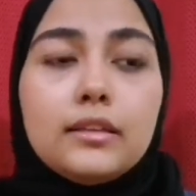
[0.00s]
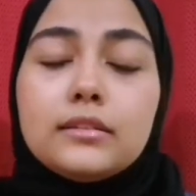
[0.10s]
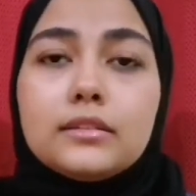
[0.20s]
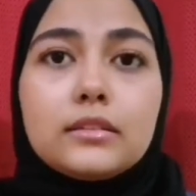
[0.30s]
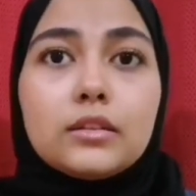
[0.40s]

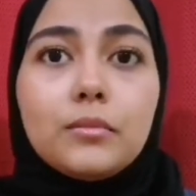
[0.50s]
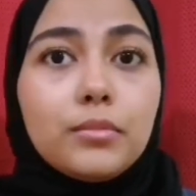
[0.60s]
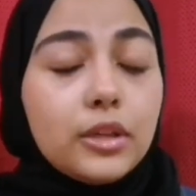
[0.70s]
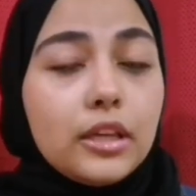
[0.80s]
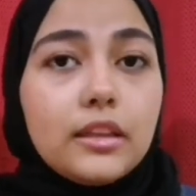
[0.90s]
It's
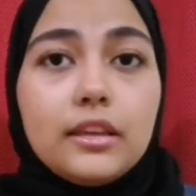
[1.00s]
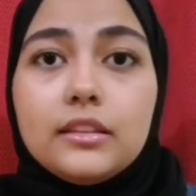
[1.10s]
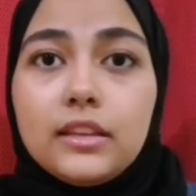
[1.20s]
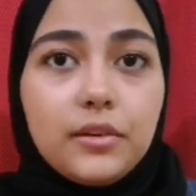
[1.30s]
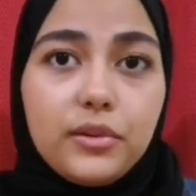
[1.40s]

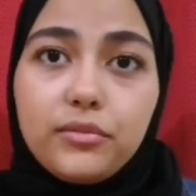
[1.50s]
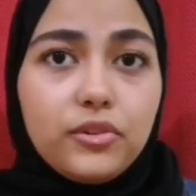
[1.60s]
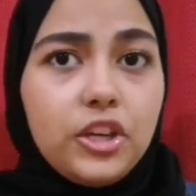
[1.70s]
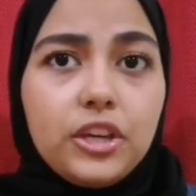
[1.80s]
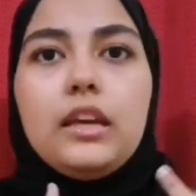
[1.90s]
completely dairy
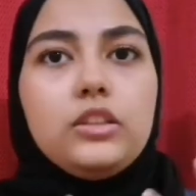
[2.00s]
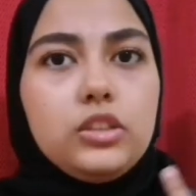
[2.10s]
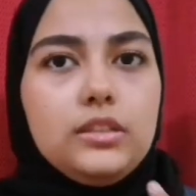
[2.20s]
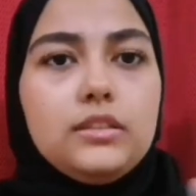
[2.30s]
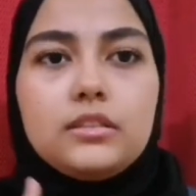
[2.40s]
free.
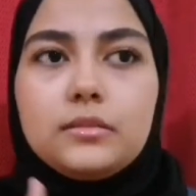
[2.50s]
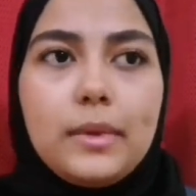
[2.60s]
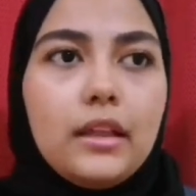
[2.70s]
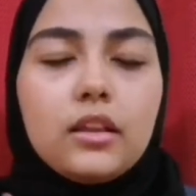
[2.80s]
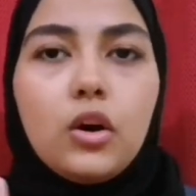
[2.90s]
Like
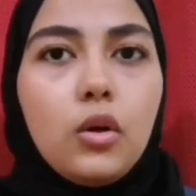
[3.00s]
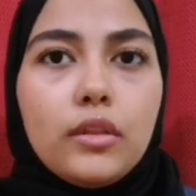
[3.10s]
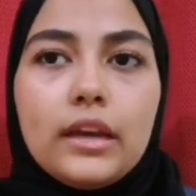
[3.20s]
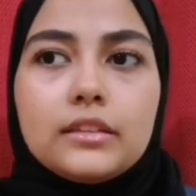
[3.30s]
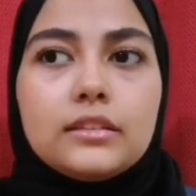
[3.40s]
cheese, milk,
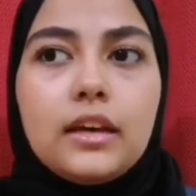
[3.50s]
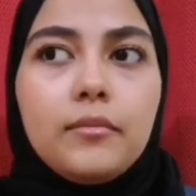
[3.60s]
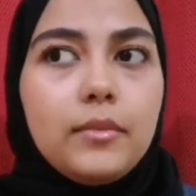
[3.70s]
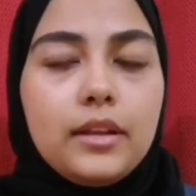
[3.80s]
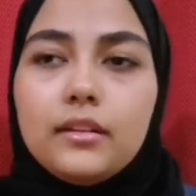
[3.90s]
all that.
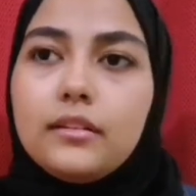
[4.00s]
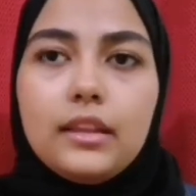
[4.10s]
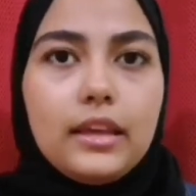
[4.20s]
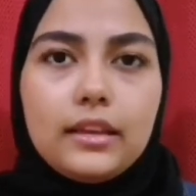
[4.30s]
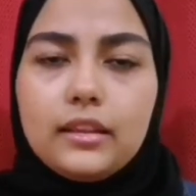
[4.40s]
I've
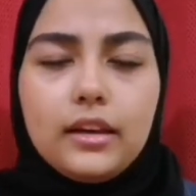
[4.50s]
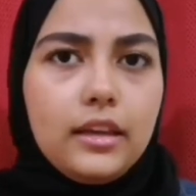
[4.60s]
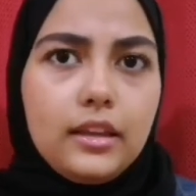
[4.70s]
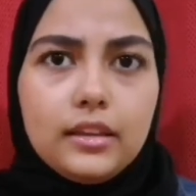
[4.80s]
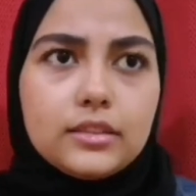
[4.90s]
been like
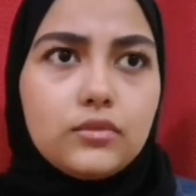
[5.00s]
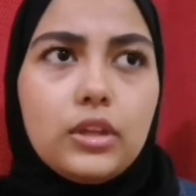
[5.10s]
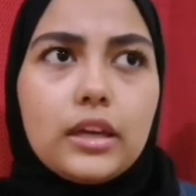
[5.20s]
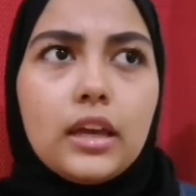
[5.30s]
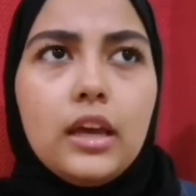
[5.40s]
not eating this
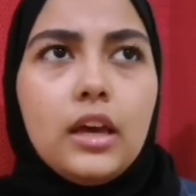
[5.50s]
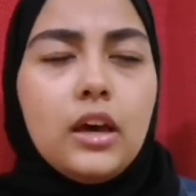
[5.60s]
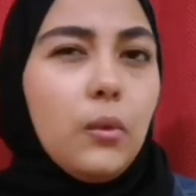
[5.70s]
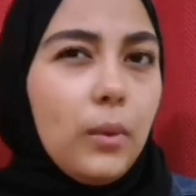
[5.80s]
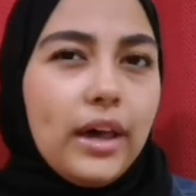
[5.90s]
for like
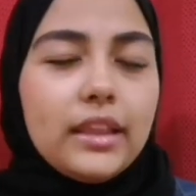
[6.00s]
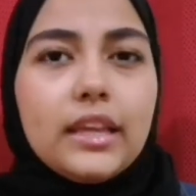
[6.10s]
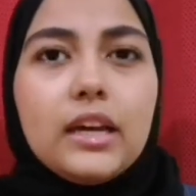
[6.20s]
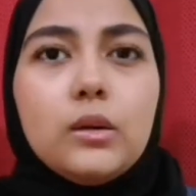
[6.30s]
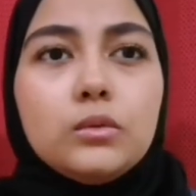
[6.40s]
a
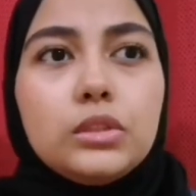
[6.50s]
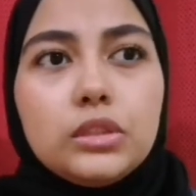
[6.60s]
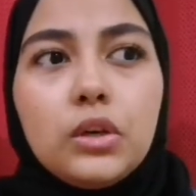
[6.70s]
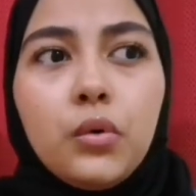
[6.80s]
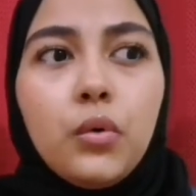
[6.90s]
while now,
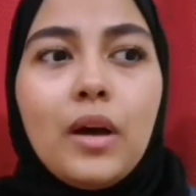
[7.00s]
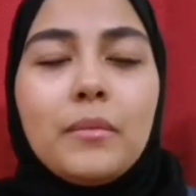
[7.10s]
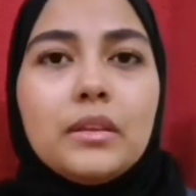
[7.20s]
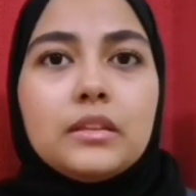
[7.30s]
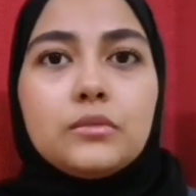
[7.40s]
so
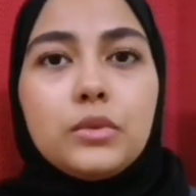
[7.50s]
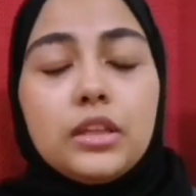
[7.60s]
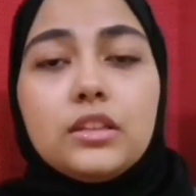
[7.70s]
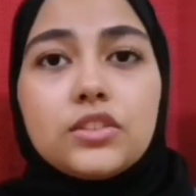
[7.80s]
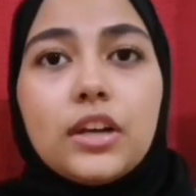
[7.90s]
I've been
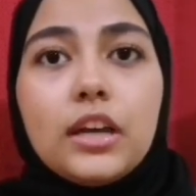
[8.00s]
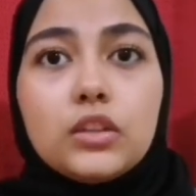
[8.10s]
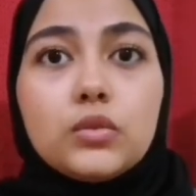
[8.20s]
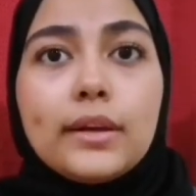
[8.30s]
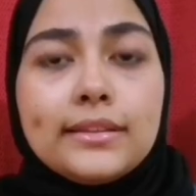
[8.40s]
really
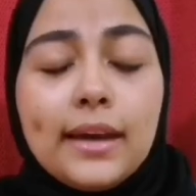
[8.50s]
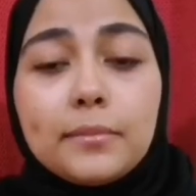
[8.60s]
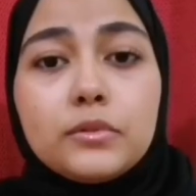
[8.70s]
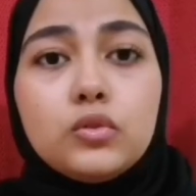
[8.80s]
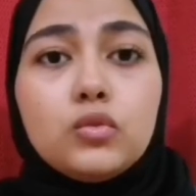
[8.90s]
trying to
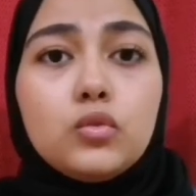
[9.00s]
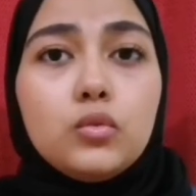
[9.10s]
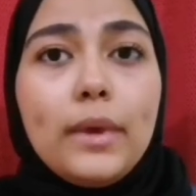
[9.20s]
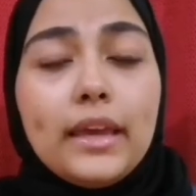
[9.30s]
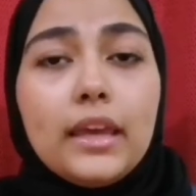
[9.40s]
adapt
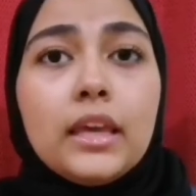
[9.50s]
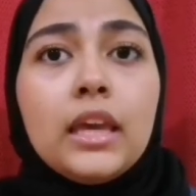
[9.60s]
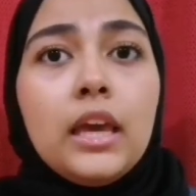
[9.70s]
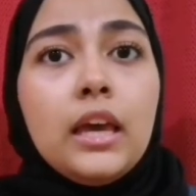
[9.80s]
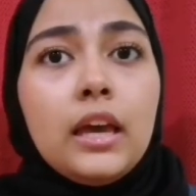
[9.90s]
to
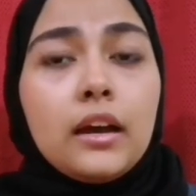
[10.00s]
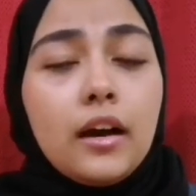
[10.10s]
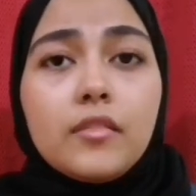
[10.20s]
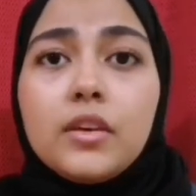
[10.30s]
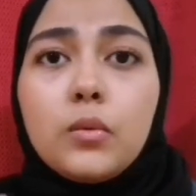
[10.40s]
making
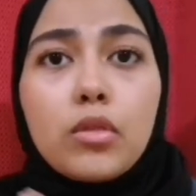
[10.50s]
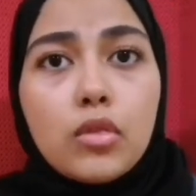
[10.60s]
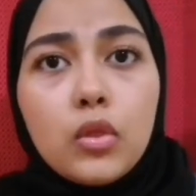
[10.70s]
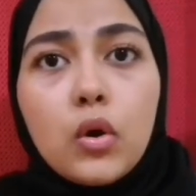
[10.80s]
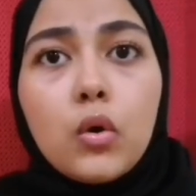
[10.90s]
coffee
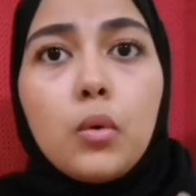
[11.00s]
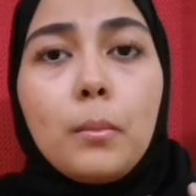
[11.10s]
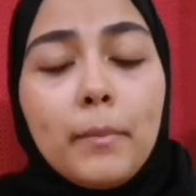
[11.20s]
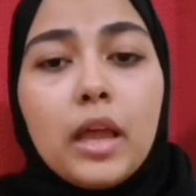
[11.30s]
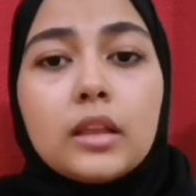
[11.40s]
with
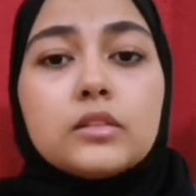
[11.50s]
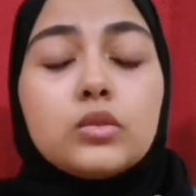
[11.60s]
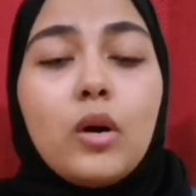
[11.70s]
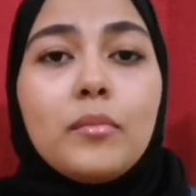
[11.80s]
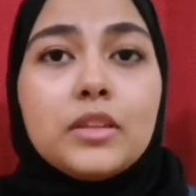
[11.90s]
no
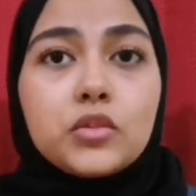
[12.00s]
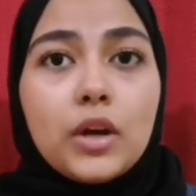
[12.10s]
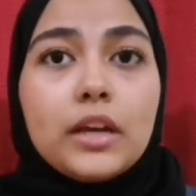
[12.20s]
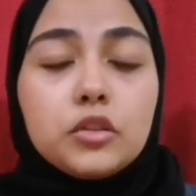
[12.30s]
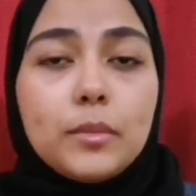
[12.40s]
milk. So I've been
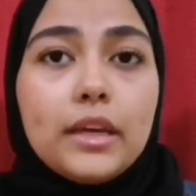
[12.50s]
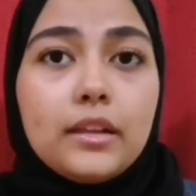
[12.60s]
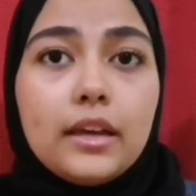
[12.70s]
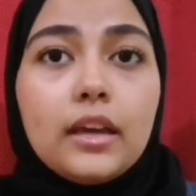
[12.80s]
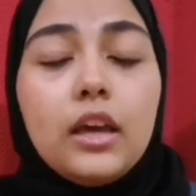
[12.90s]
trying to
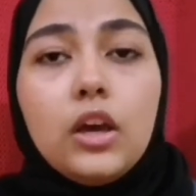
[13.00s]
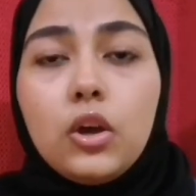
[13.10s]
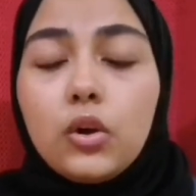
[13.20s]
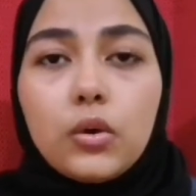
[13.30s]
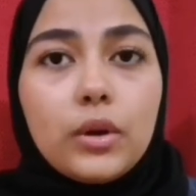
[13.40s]
make like
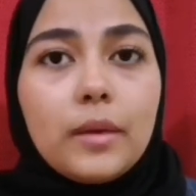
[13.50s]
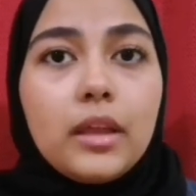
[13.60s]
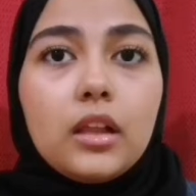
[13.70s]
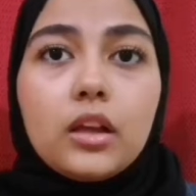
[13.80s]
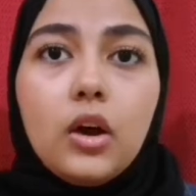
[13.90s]

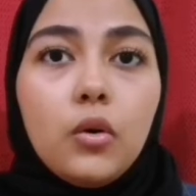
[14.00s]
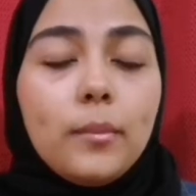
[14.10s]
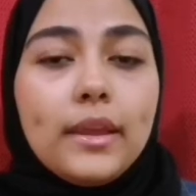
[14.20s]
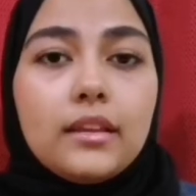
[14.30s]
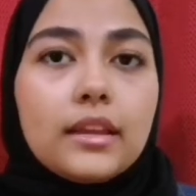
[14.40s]
coconut milk,
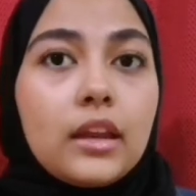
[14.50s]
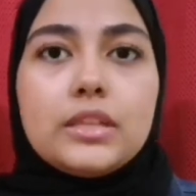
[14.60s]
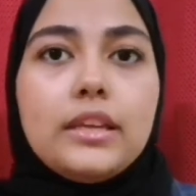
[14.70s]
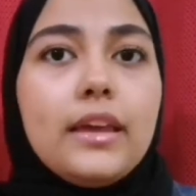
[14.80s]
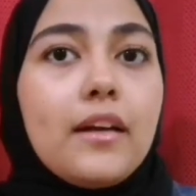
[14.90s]
oat milk.
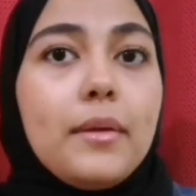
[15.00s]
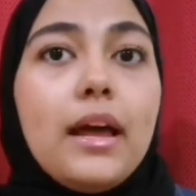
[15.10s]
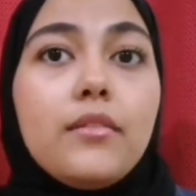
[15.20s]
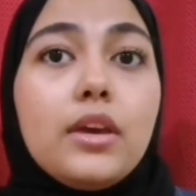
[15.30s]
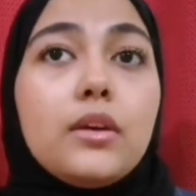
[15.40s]
Lately I've
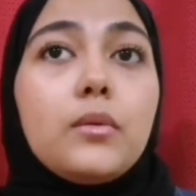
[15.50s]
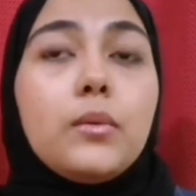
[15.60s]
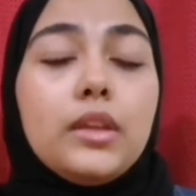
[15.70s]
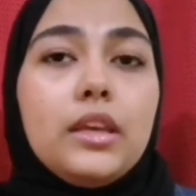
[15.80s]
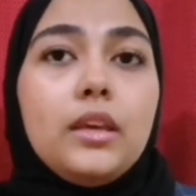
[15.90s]
been having a
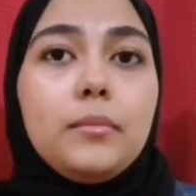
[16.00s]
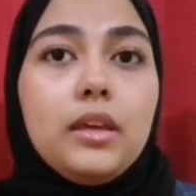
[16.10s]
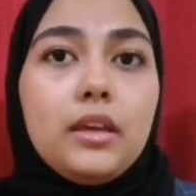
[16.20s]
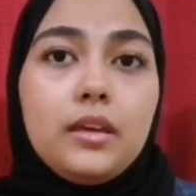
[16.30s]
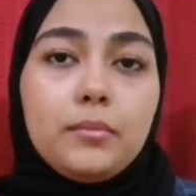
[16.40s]
really
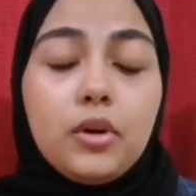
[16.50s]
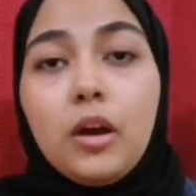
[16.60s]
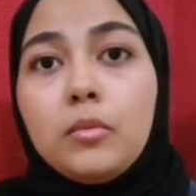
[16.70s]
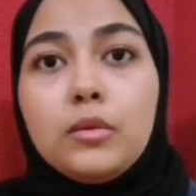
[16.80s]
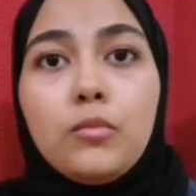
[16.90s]
big
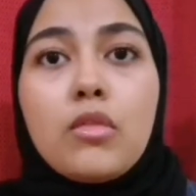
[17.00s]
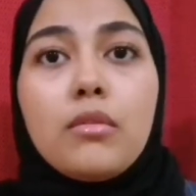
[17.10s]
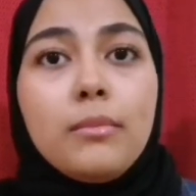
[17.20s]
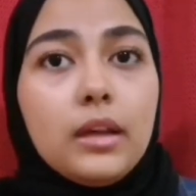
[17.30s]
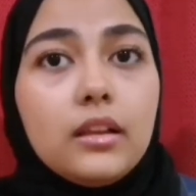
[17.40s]
problem
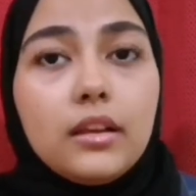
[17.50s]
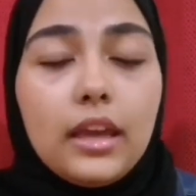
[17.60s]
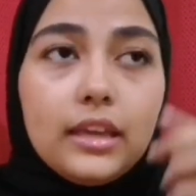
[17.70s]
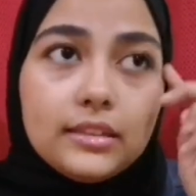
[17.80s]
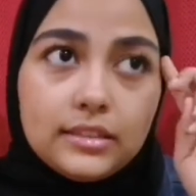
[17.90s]
with
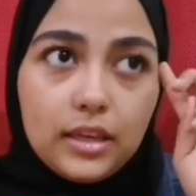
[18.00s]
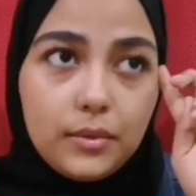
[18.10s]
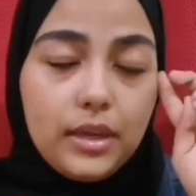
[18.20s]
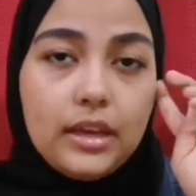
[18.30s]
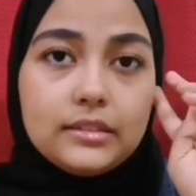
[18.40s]
milk and
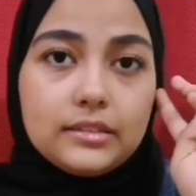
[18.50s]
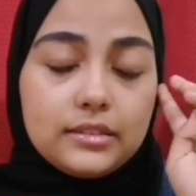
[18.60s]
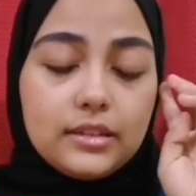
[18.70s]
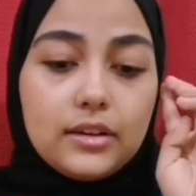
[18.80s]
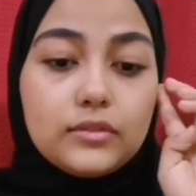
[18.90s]
dairy
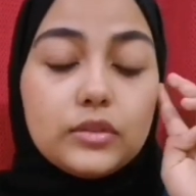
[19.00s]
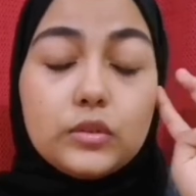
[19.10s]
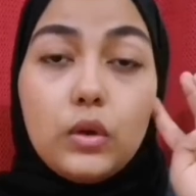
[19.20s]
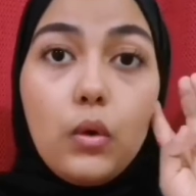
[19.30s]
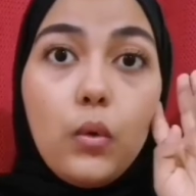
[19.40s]
and stuff,
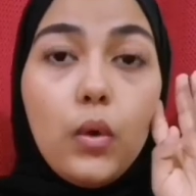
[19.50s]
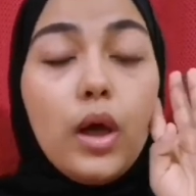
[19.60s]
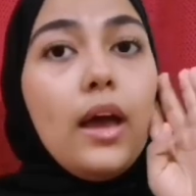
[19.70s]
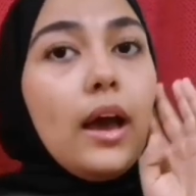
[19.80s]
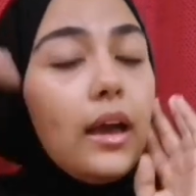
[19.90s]

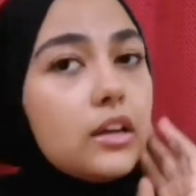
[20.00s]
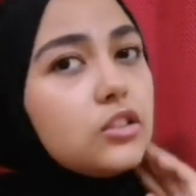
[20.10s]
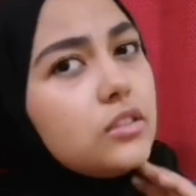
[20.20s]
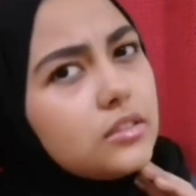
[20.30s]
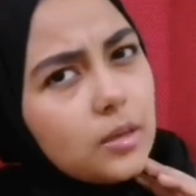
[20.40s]
so I
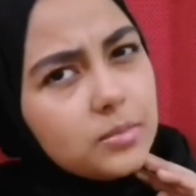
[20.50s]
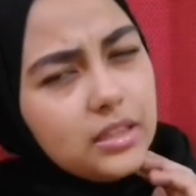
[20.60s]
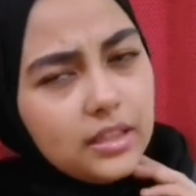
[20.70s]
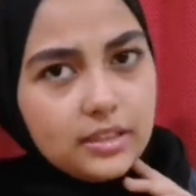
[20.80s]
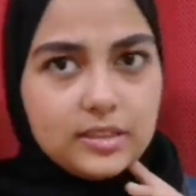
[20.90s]
actually
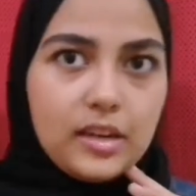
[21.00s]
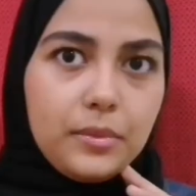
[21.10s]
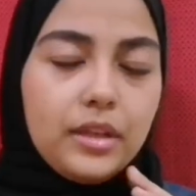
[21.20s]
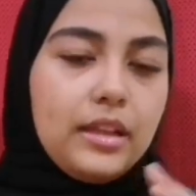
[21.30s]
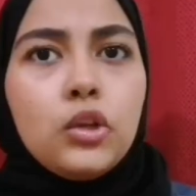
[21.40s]
stopped eating
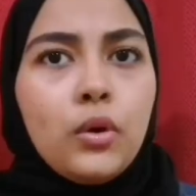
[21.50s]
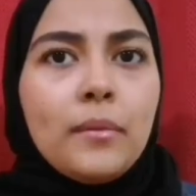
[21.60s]
dairy.